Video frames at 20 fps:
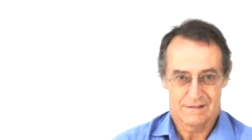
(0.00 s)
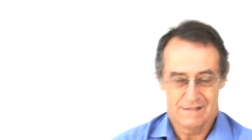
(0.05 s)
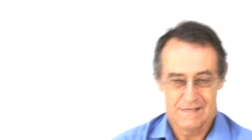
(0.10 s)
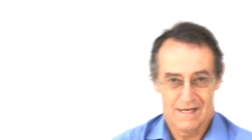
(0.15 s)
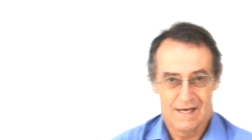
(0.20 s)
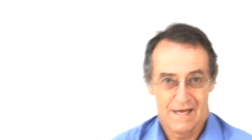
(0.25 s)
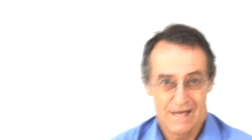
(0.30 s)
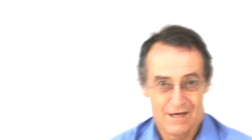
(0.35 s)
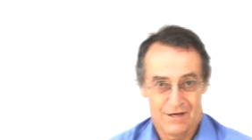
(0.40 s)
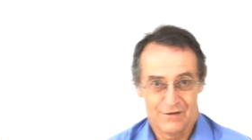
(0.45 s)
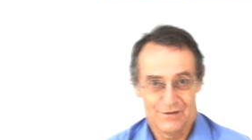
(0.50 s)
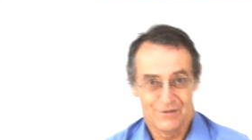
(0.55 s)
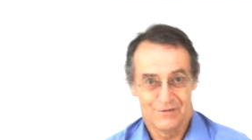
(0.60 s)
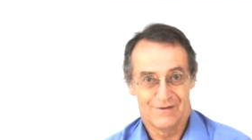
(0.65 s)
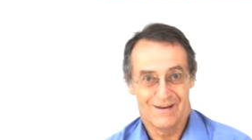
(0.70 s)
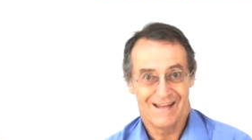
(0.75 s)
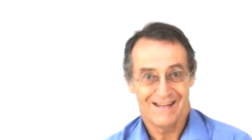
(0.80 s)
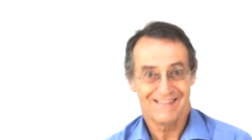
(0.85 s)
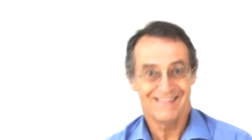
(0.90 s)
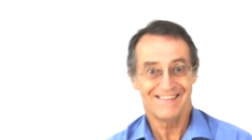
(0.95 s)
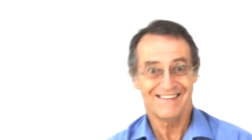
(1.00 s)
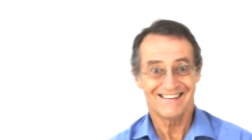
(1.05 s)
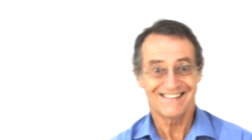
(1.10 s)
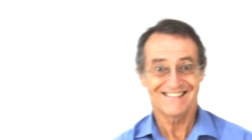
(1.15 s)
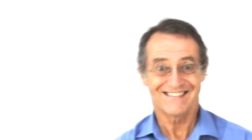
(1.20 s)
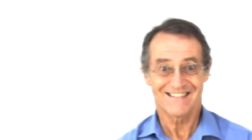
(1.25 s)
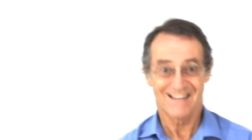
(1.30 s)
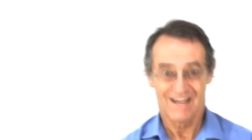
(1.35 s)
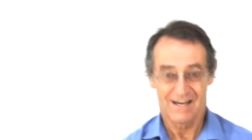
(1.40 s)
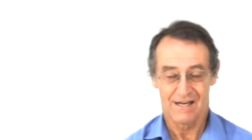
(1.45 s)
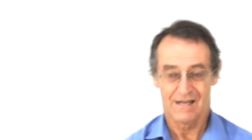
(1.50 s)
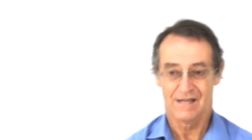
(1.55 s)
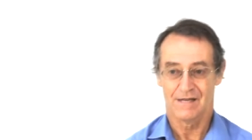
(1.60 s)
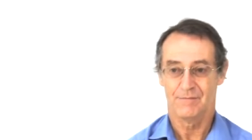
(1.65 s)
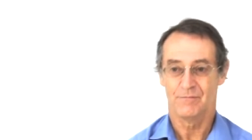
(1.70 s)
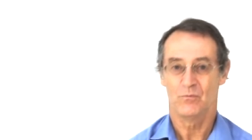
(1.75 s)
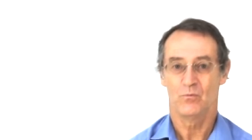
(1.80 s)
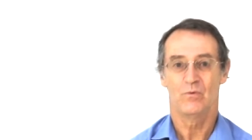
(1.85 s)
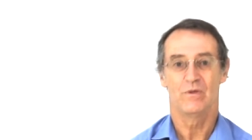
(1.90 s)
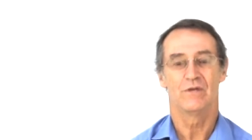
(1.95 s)
now you're at the
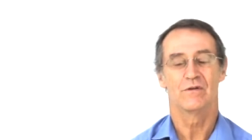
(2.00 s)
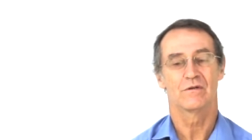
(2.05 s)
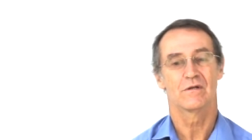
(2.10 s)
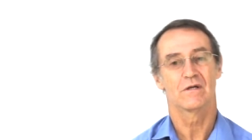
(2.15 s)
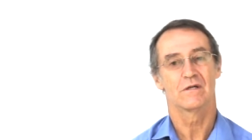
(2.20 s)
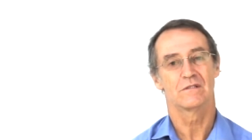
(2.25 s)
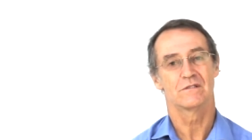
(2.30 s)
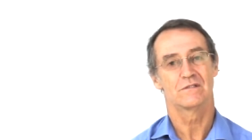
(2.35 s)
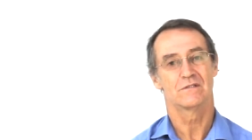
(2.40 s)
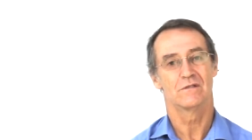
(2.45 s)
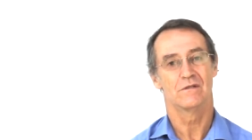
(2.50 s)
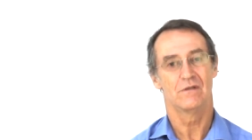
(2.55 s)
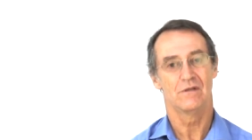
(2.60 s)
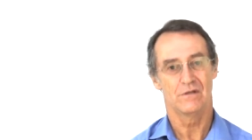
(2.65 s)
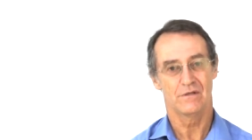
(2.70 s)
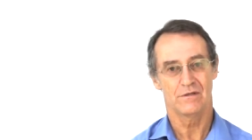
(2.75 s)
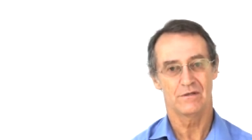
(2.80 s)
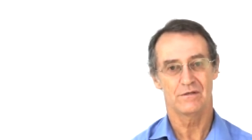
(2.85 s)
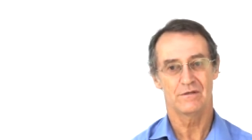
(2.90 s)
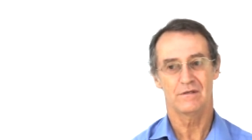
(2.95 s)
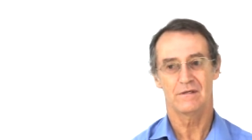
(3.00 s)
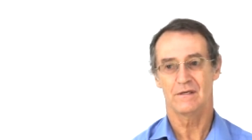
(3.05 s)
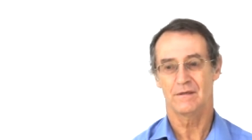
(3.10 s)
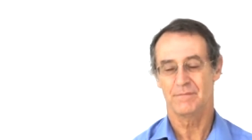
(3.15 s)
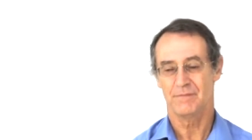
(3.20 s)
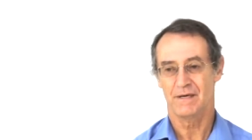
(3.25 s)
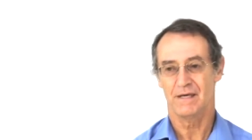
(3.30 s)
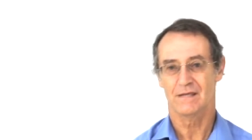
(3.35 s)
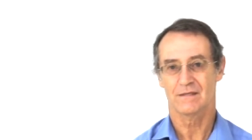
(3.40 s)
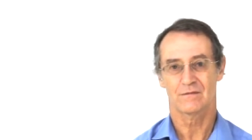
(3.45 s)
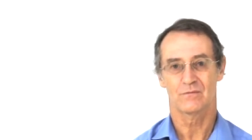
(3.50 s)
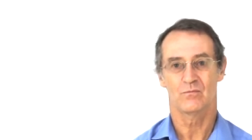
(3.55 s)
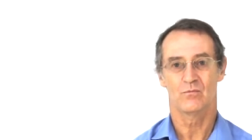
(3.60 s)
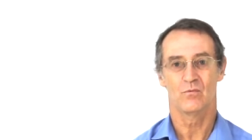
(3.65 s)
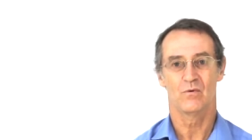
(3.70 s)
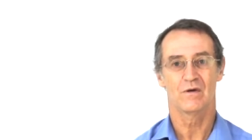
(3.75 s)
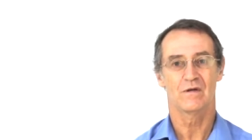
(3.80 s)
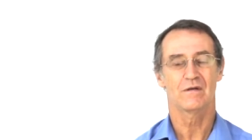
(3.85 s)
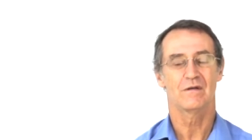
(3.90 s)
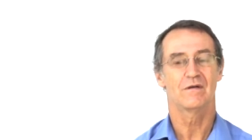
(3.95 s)
time where you're going to learn about
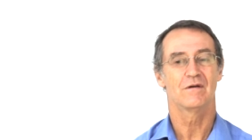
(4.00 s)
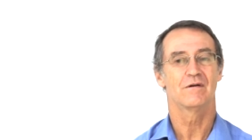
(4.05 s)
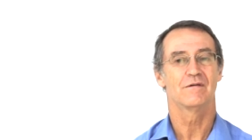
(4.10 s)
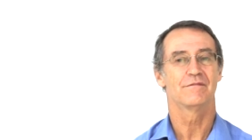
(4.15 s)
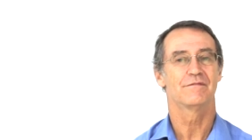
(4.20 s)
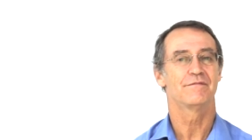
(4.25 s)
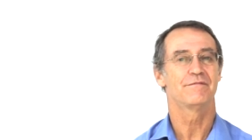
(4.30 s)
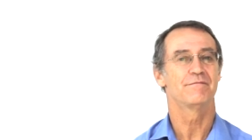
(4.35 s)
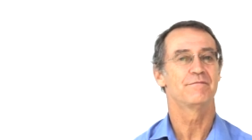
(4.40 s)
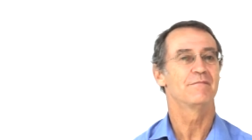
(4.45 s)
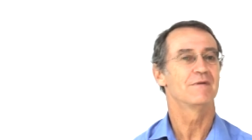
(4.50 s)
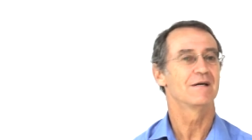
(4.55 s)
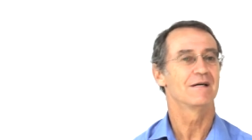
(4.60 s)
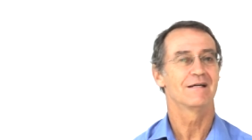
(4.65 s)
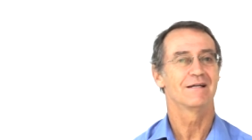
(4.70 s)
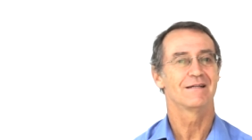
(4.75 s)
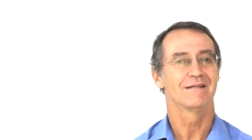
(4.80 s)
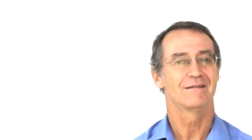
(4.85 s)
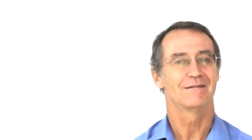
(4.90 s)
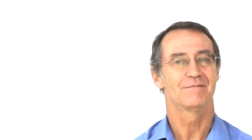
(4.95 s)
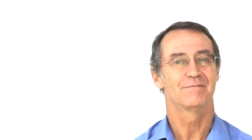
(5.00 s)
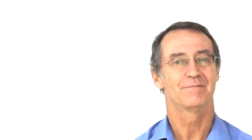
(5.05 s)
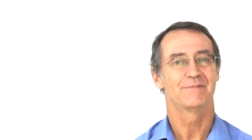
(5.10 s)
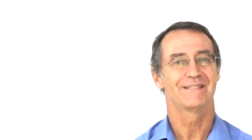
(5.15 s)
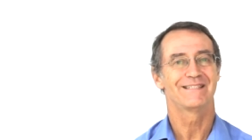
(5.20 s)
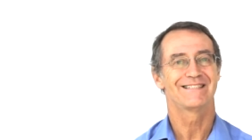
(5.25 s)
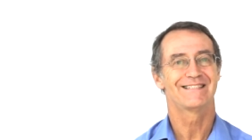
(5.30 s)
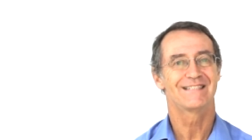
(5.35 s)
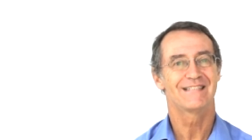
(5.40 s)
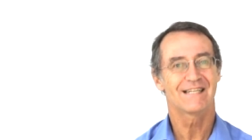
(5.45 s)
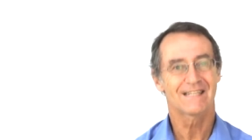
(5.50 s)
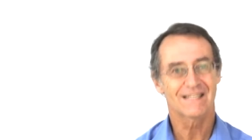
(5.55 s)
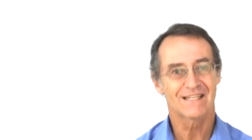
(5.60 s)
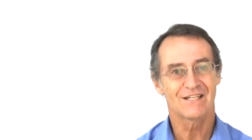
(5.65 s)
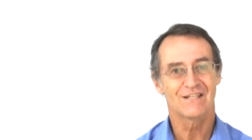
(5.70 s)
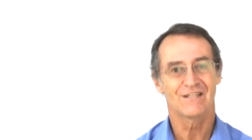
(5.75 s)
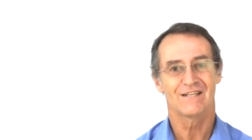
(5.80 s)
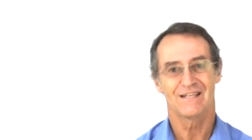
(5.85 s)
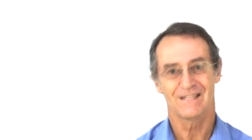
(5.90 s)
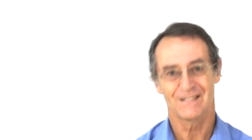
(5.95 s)
one of my
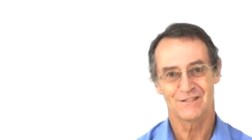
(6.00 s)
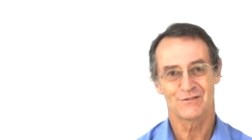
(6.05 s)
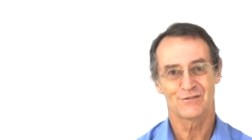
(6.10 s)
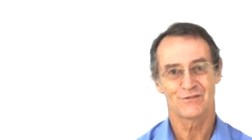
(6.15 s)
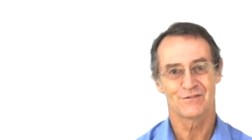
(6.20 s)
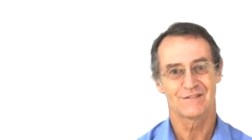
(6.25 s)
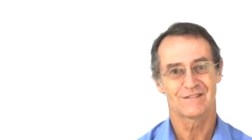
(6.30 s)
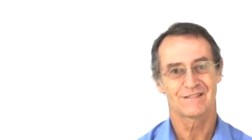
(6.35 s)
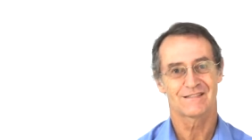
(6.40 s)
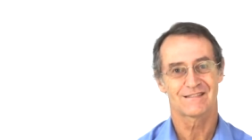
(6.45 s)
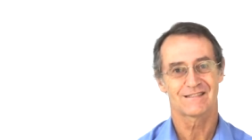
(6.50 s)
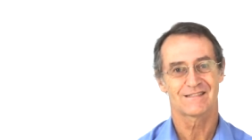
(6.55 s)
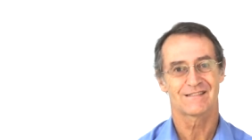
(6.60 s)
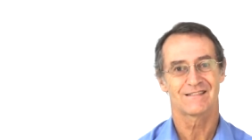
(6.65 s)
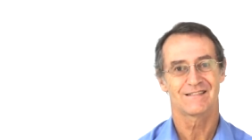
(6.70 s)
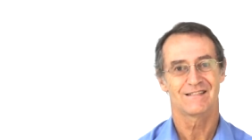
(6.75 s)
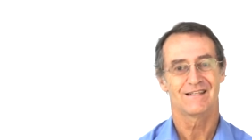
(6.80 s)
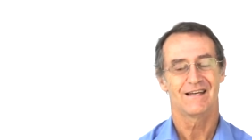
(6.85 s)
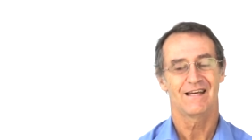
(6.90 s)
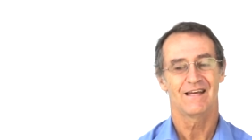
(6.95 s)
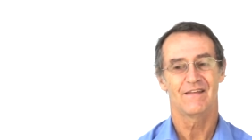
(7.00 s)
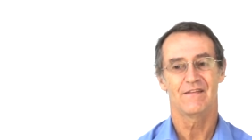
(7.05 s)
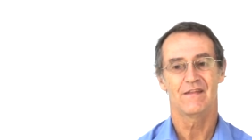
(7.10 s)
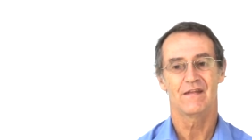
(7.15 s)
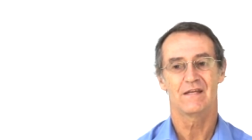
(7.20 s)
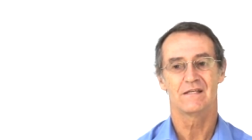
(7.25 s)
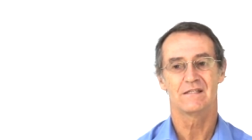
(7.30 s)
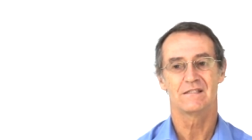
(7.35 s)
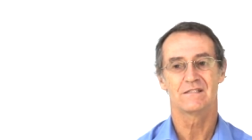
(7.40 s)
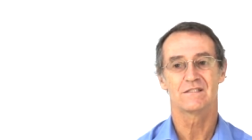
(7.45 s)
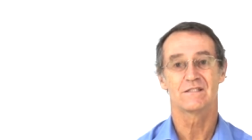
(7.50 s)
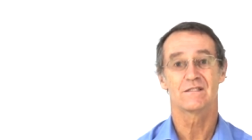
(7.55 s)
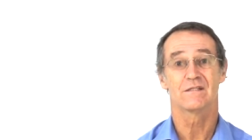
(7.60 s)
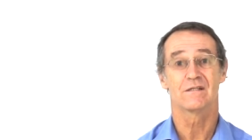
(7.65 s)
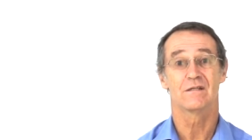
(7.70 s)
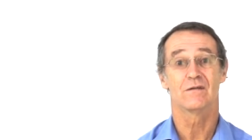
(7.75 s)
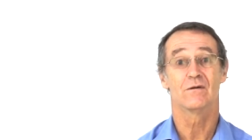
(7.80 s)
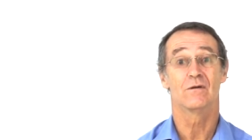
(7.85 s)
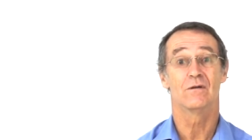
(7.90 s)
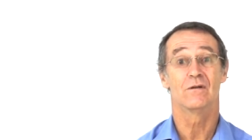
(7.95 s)
particular interests, and that is
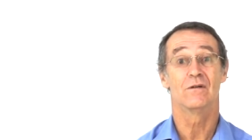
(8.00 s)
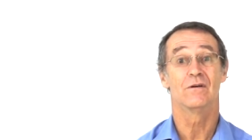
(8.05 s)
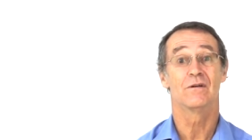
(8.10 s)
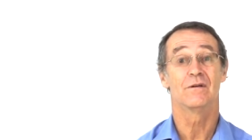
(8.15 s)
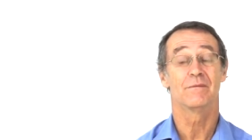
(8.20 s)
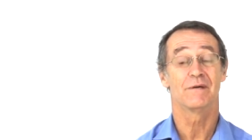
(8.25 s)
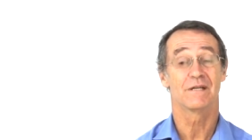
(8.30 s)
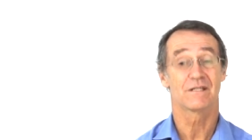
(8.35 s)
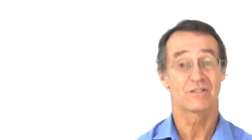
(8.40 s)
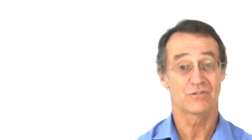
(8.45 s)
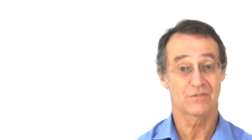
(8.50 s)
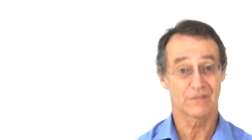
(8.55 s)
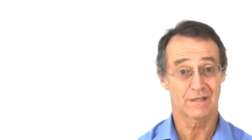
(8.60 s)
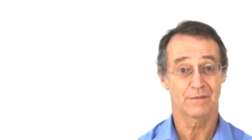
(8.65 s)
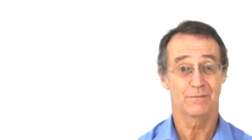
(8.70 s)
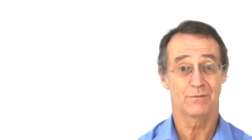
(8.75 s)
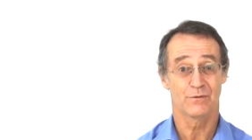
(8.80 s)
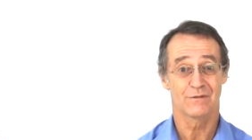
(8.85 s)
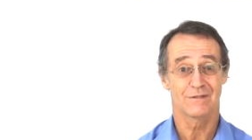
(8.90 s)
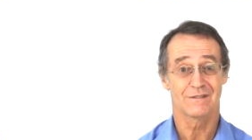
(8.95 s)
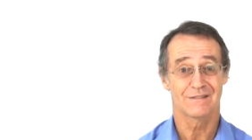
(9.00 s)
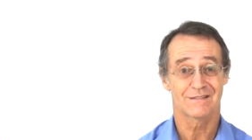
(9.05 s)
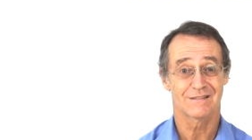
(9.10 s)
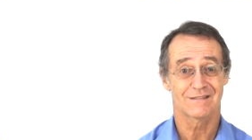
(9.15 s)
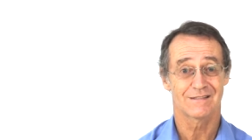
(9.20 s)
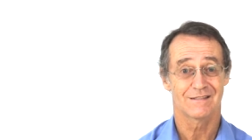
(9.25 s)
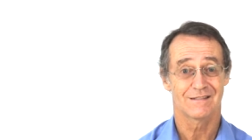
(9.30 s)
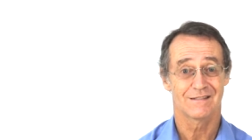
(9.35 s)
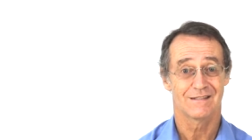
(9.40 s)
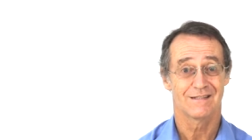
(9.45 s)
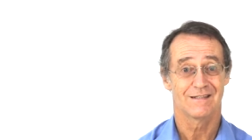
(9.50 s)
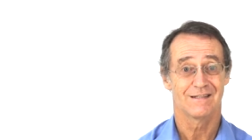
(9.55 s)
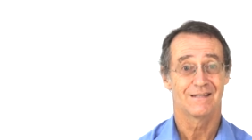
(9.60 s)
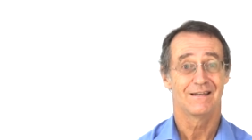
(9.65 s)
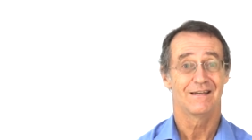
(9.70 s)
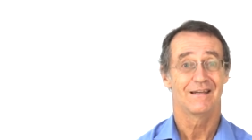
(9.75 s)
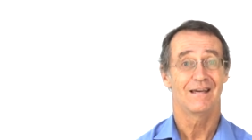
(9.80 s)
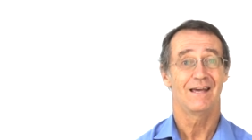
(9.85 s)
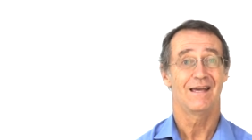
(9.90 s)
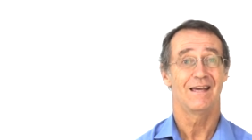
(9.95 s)
learn about trigger points.
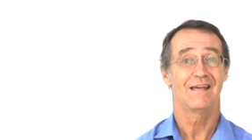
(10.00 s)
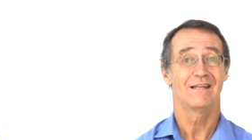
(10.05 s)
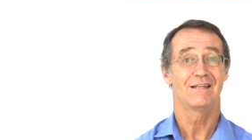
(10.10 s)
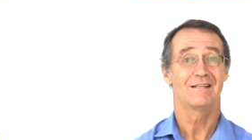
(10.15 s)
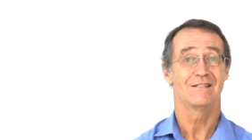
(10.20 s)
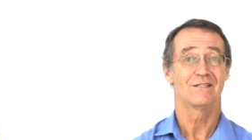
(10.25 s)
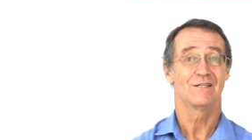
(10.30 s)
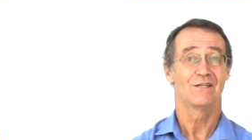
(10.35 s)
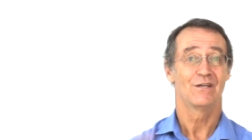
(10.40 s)
And